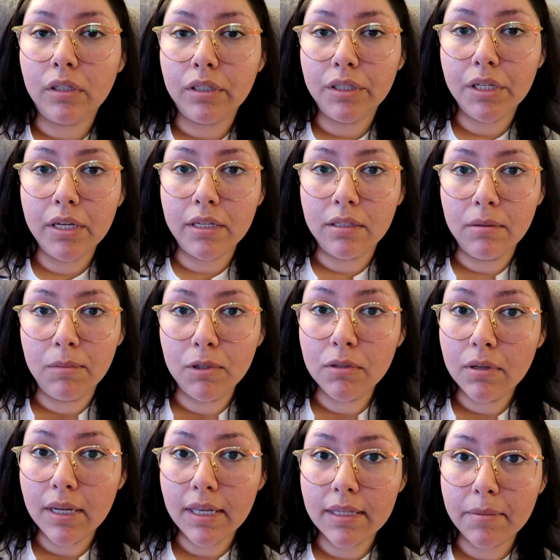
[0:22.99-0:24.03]
she is
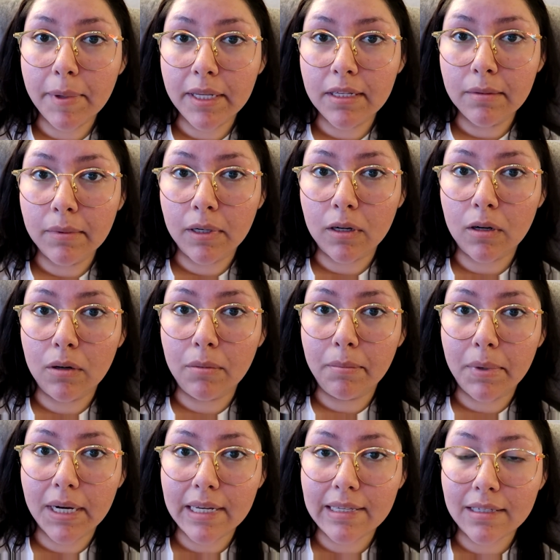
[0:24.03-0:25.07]
supposed to get spayed tomorrow,
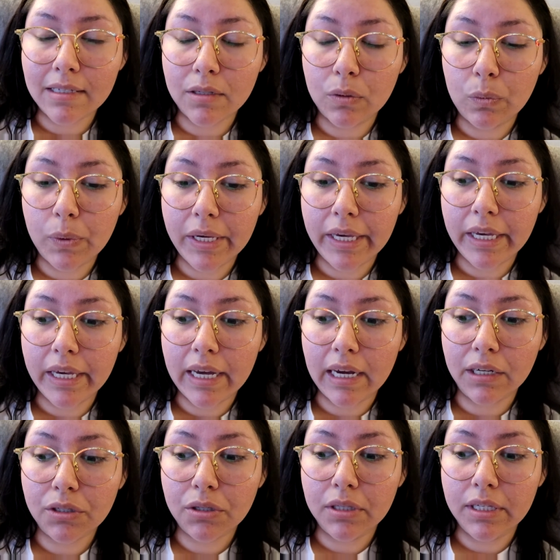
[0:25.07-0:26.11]
but we
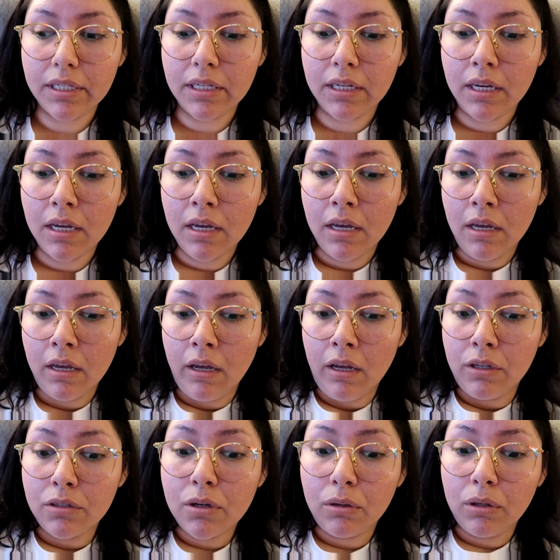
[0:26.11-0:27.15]
actually
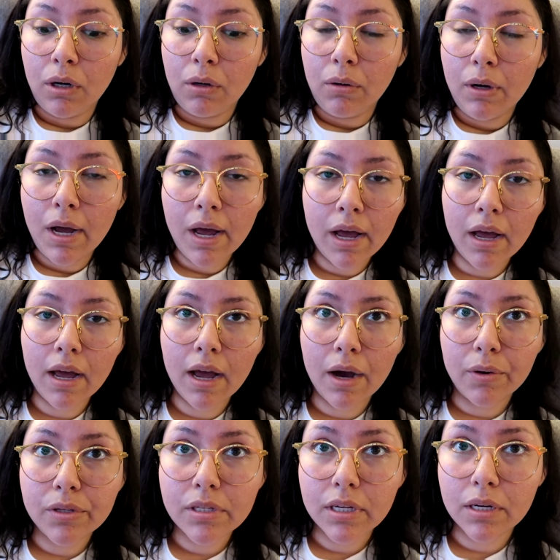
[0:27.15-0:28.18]
don't know
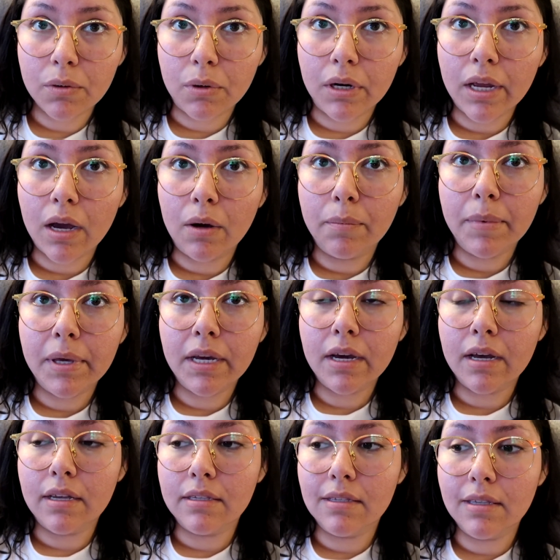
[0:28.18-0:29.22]
how it's gonna work out
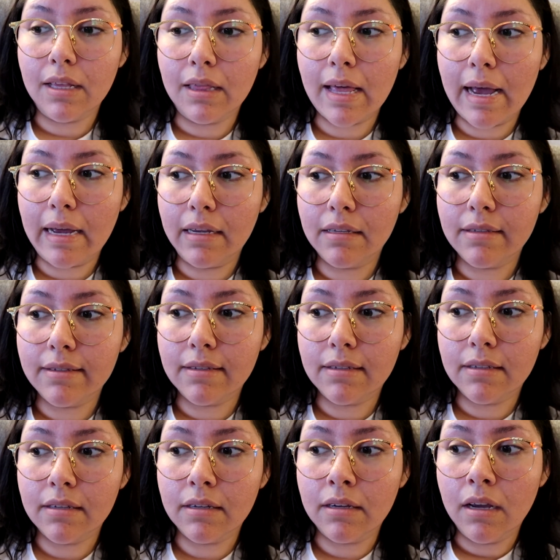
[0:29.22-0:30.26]
because the
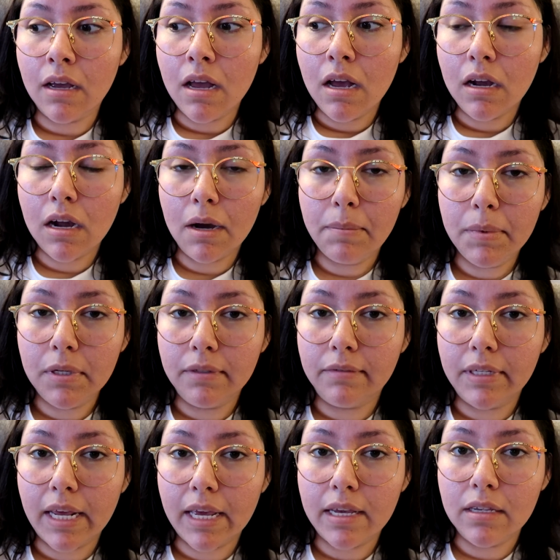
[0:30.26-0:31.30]
last couple
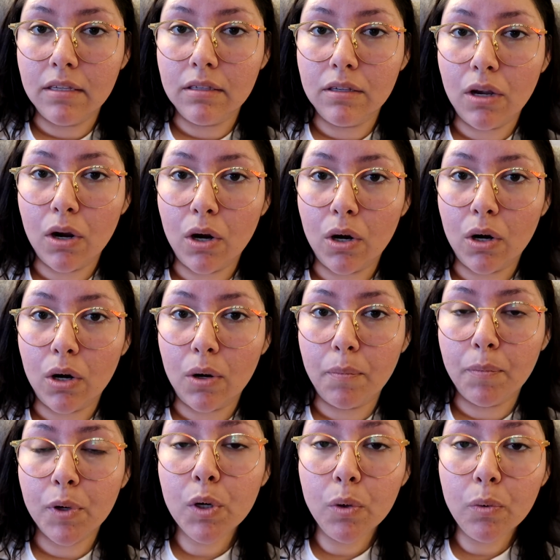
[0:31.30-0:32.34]
of days her
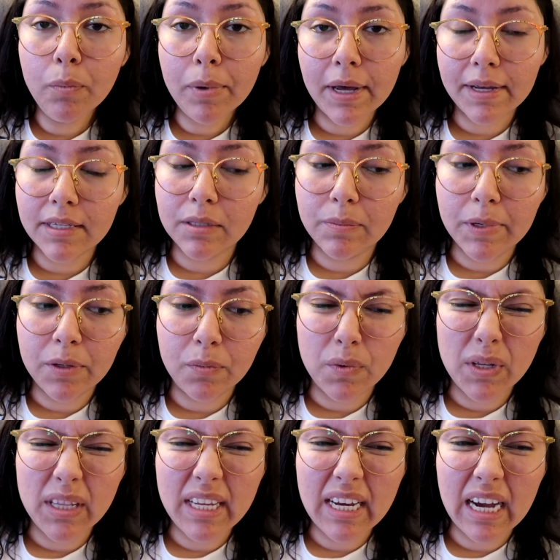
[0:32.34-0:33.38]
poop has been
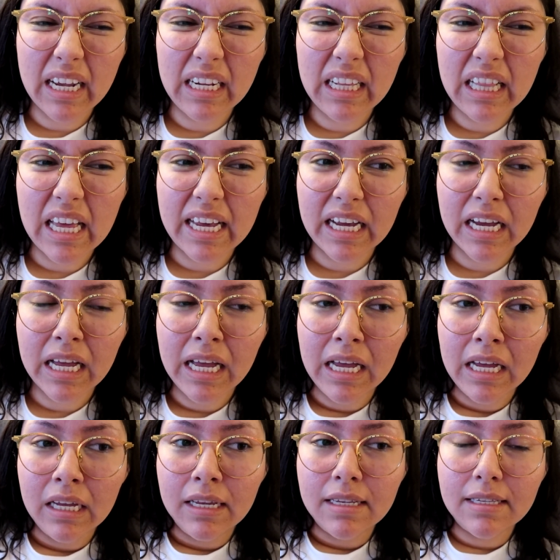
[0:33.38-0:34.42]
really kind of like
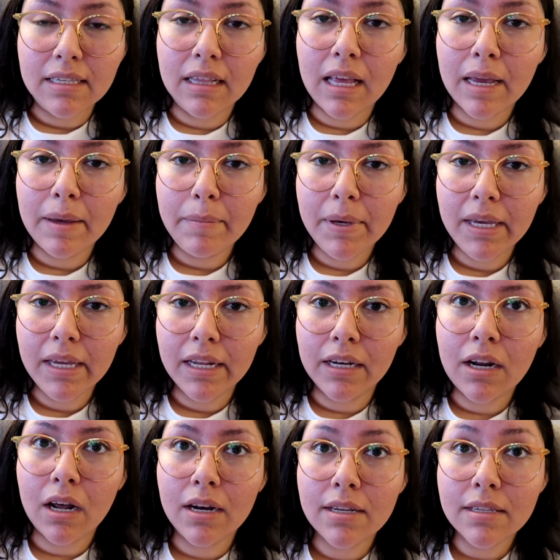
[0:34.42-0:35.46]
slimy
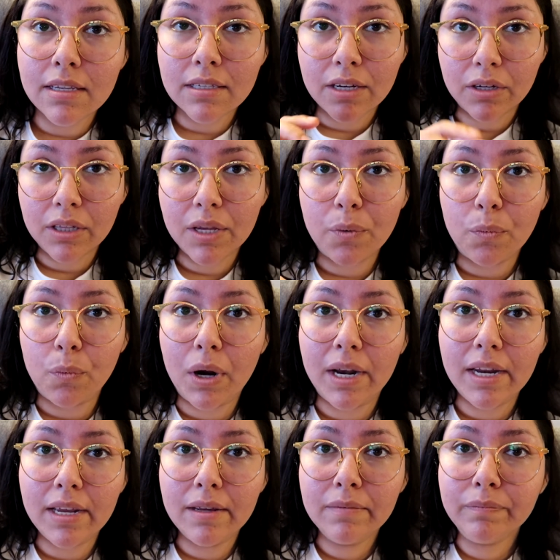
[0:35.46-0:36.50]
and not necessarily
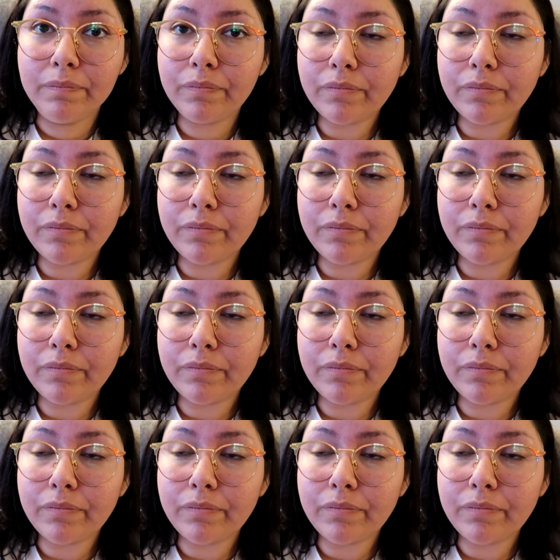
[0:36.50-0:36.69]
runny